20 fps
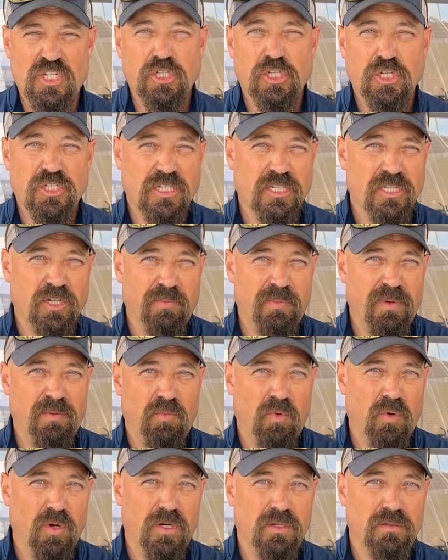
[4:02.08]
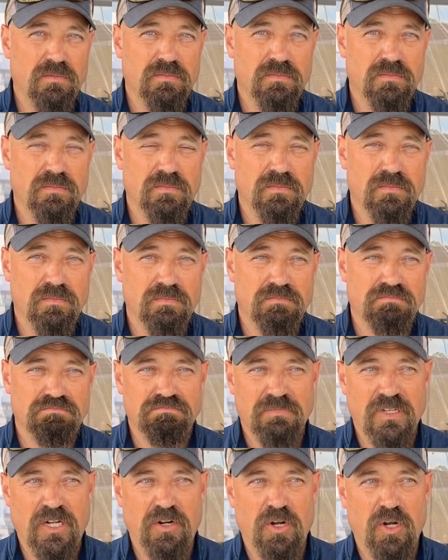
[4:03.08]
looks a little bit more,
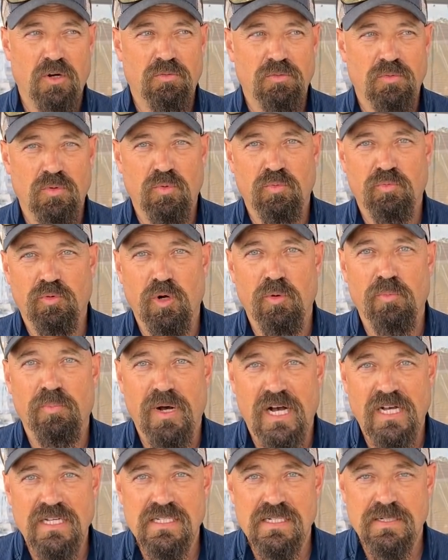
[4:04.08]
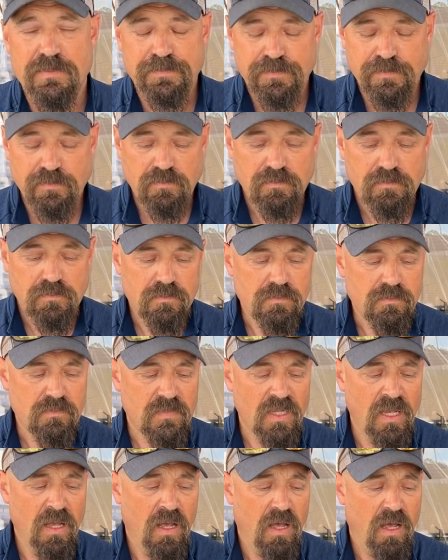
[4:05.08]
I don't know, robust.
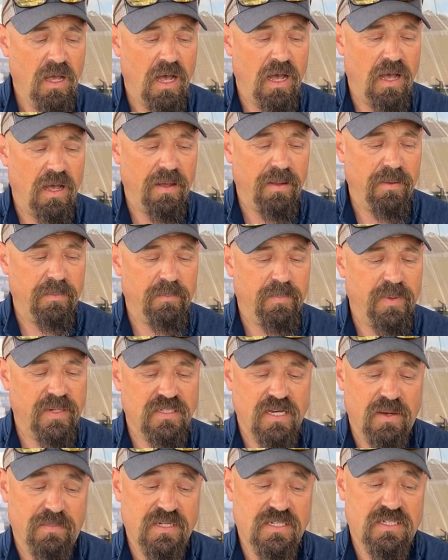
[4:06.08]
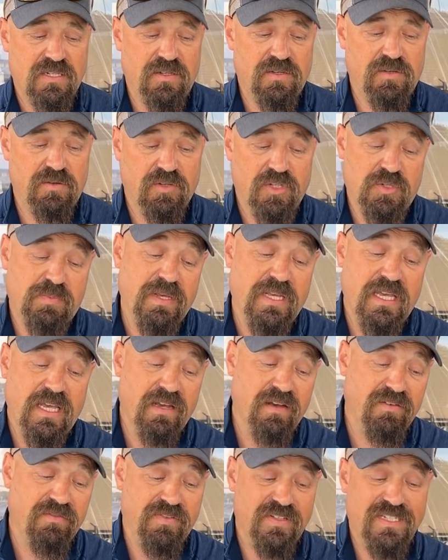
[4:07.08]
But
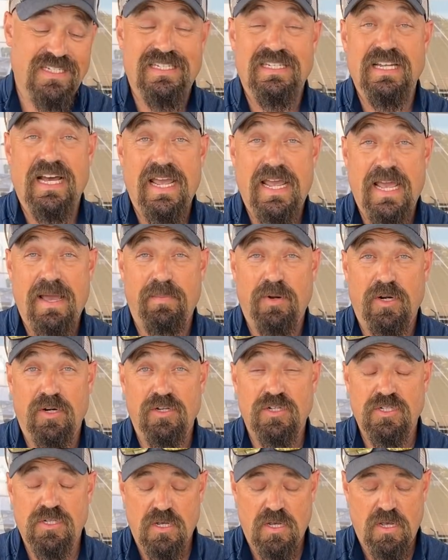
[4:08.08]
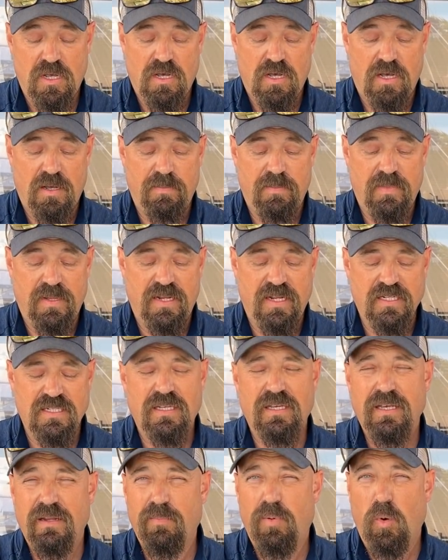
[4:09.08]
speaking of diameters, it is
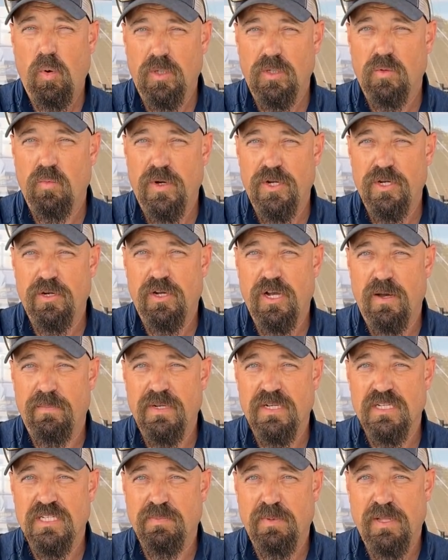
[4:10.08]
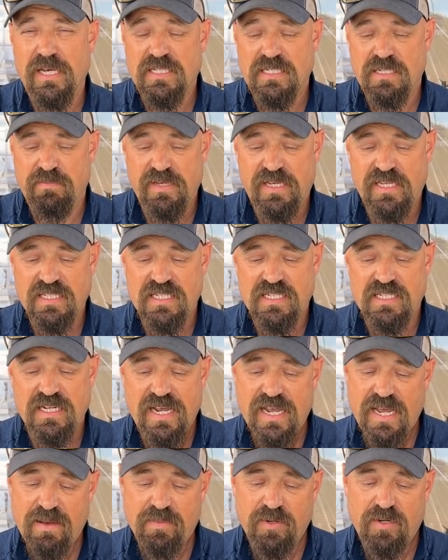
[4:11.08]
important when you're coming to splicing because the
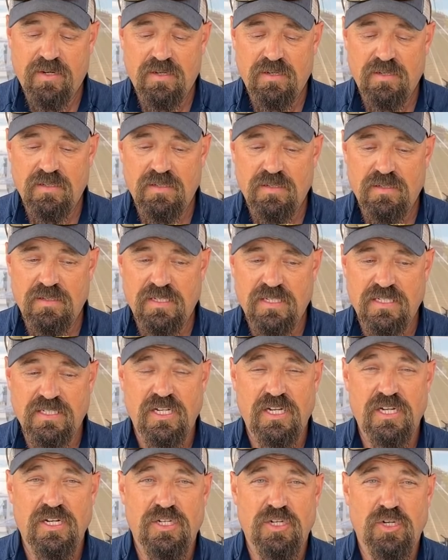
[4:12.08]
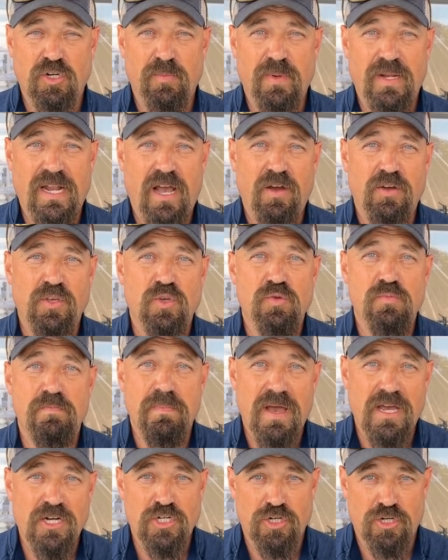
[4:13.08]
diameter is going to determine how you
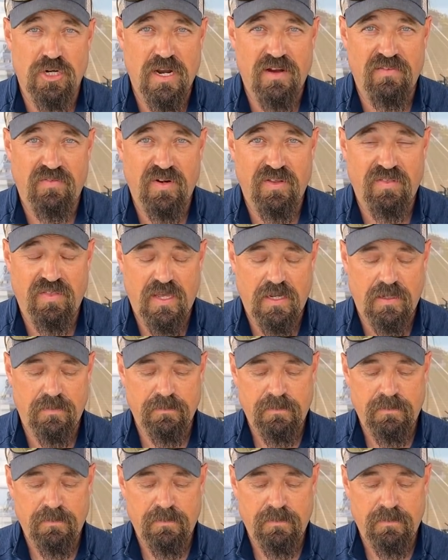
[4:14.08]
measure everything.